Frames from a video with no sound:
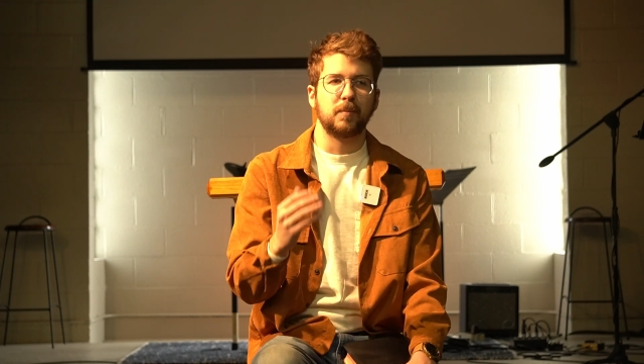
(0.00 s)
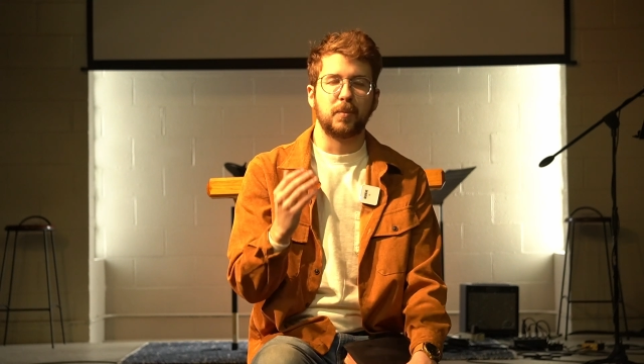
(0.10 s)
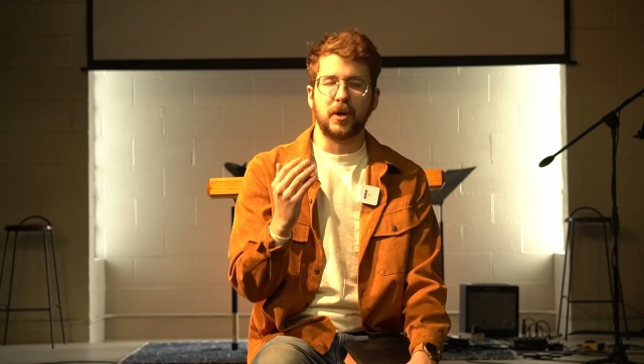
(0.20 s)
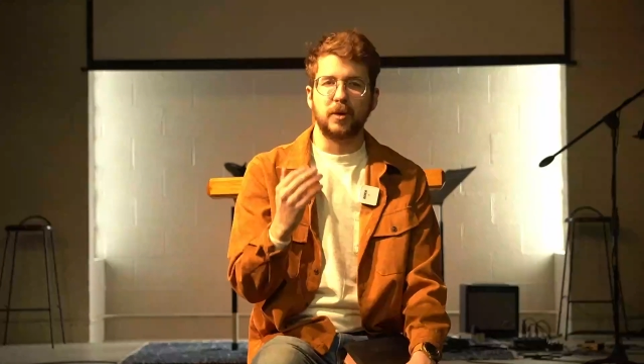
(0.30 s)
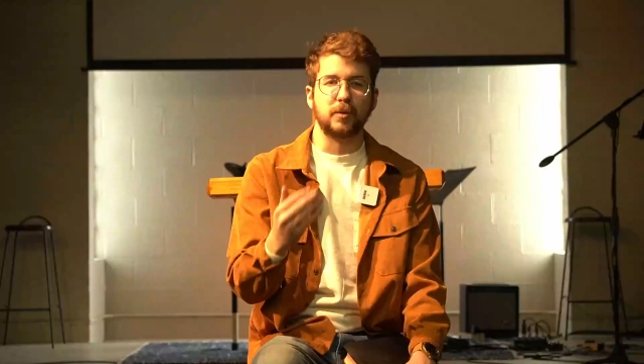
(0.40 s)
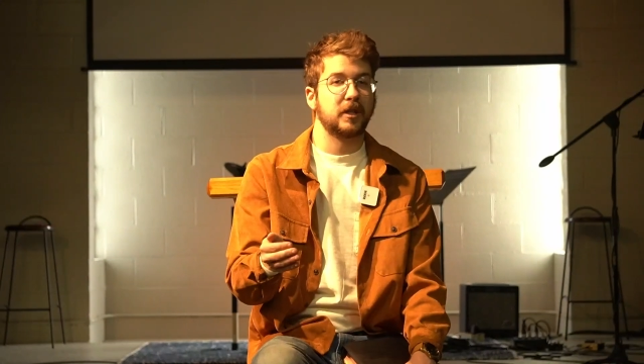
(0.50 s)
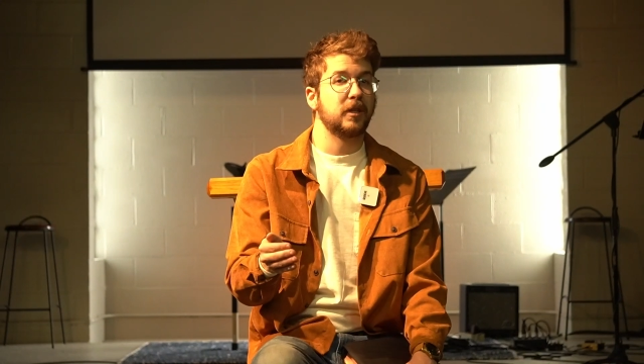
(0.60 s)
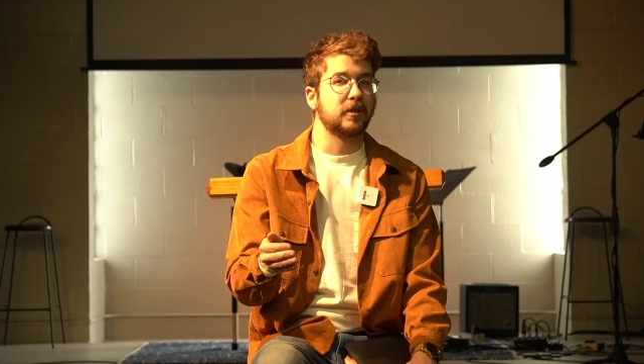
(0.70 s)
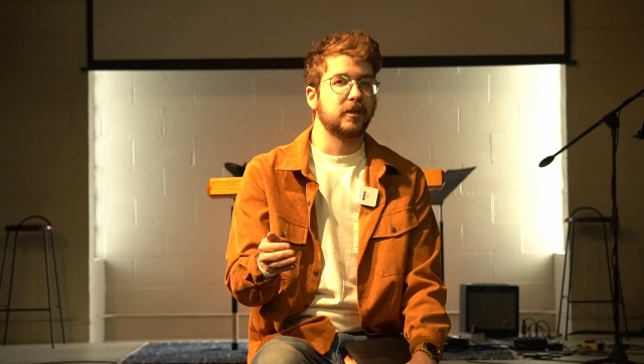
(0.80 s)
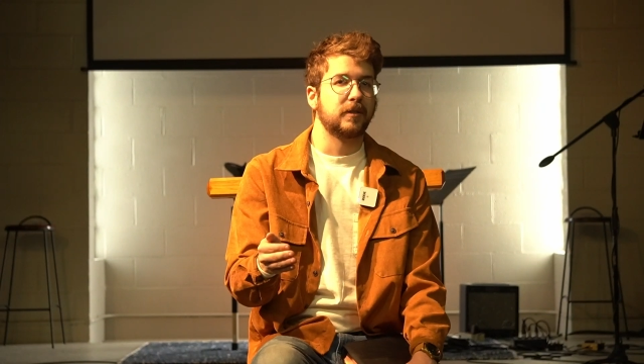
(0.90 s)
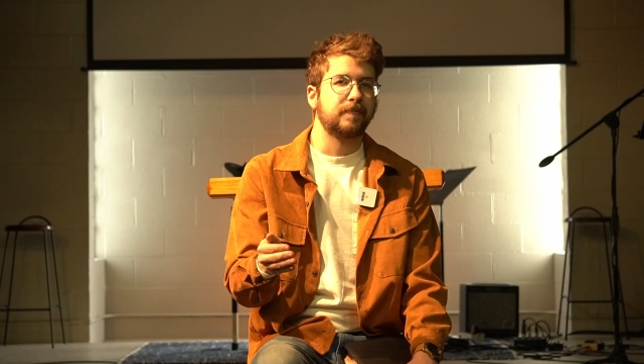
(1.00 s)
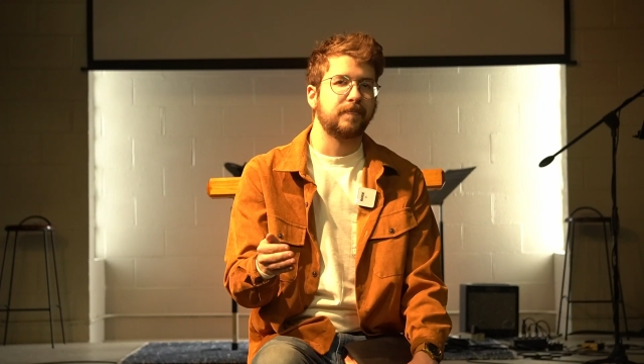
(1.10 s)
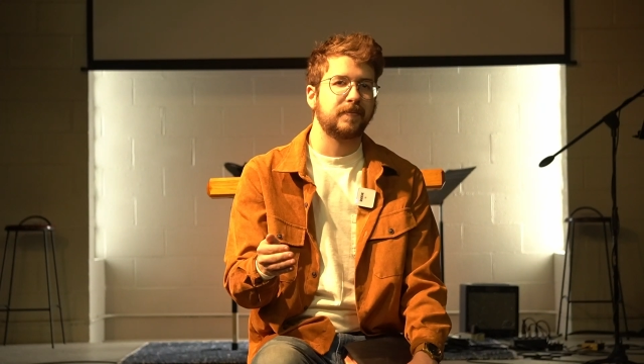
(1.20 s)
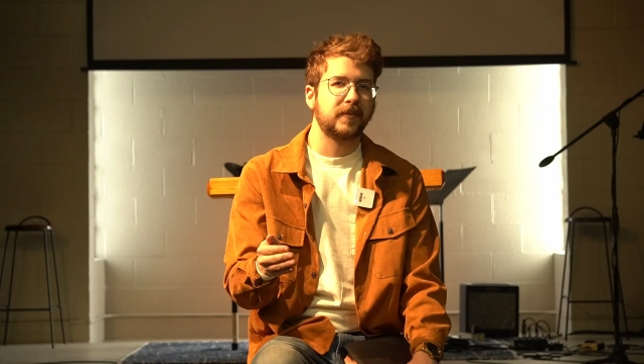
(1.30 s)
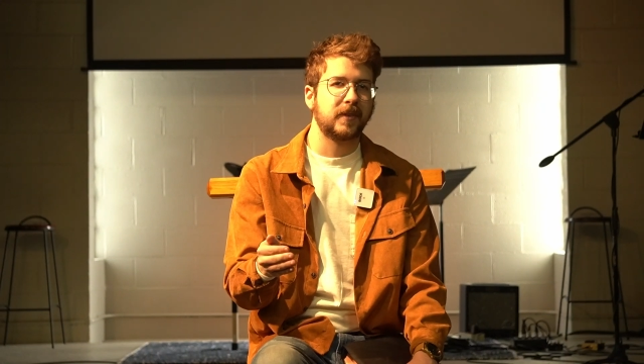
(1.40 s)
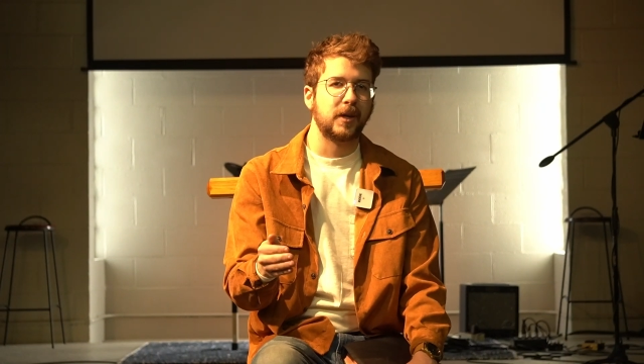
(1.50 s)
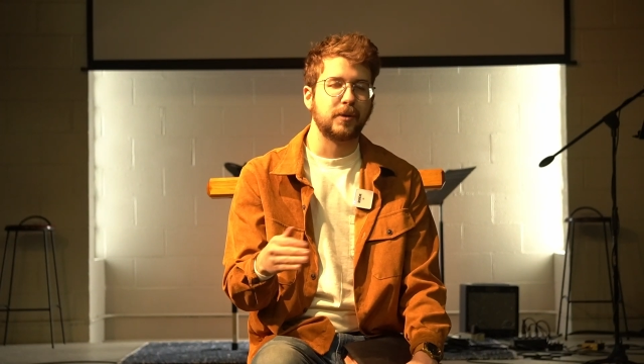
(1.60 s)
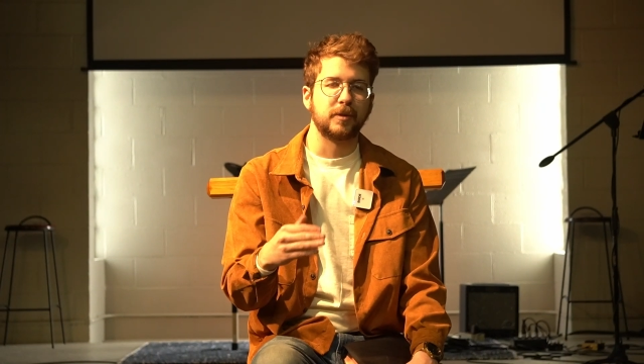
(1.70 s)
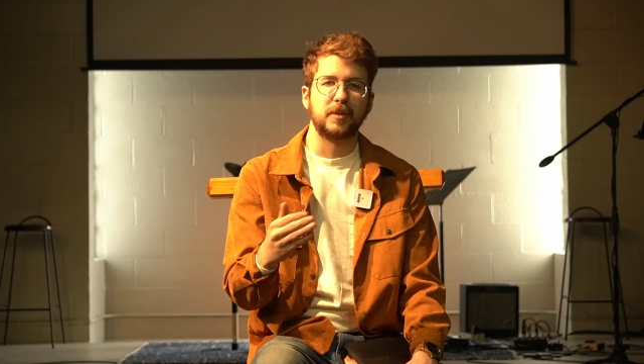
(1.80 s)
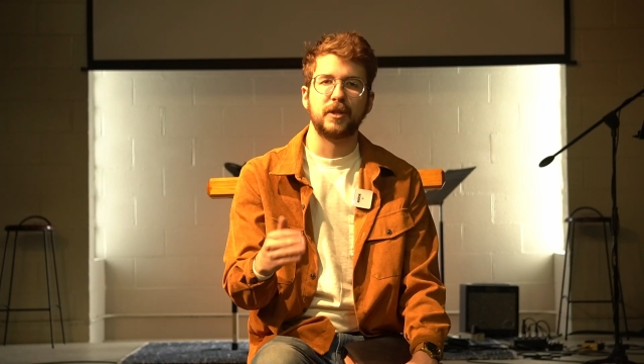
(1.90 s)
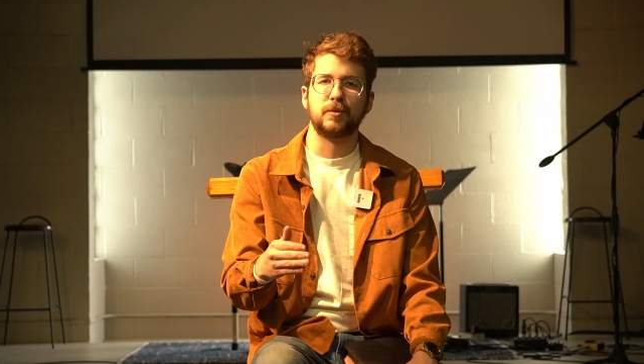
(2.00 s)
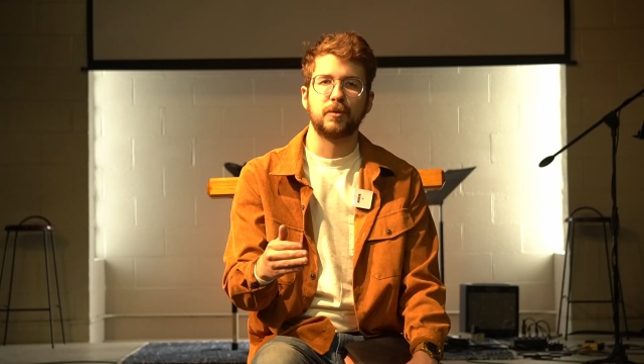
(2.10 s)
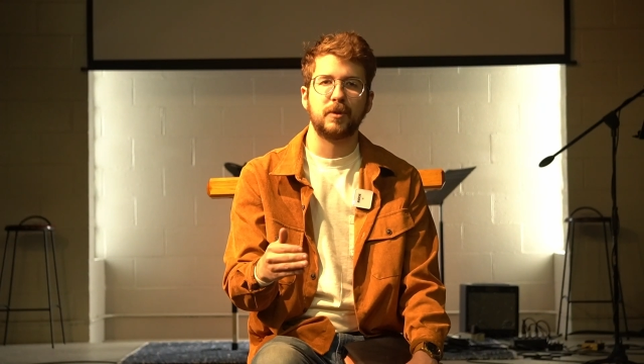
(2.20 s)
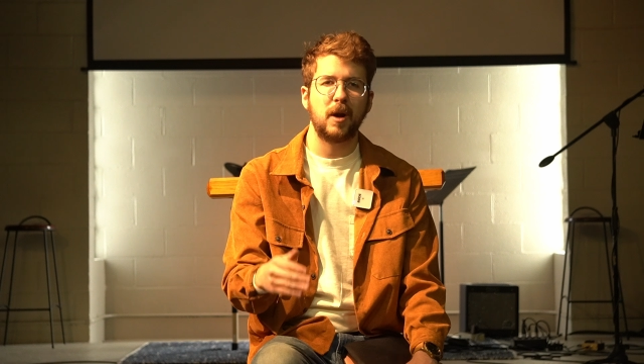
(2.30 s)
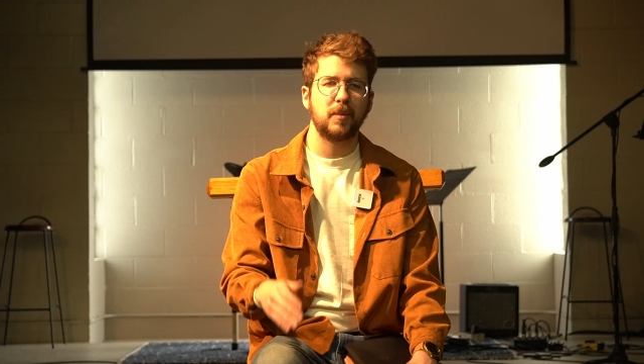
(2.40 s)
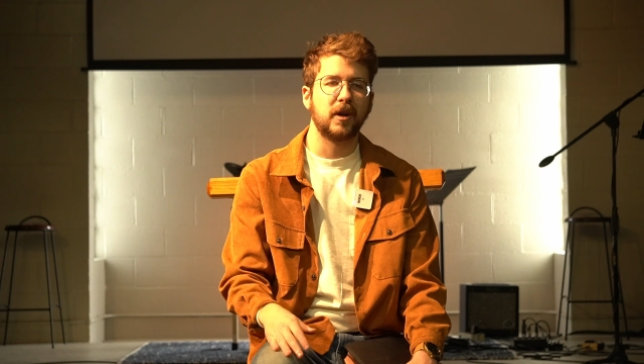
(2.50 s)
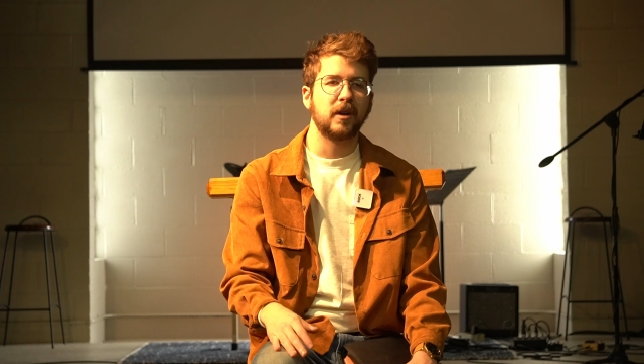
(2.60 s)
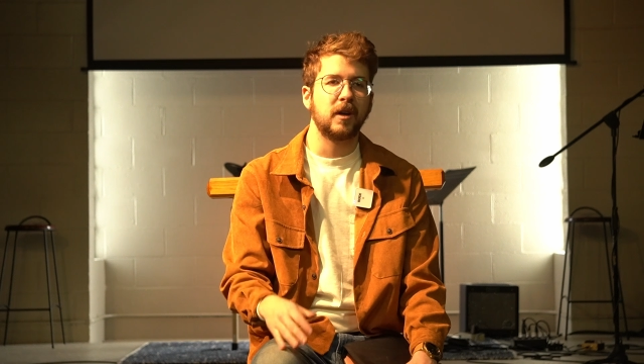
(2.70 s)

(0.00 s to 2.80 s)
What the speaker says: But he was innocent. He was a peaceful rabbi.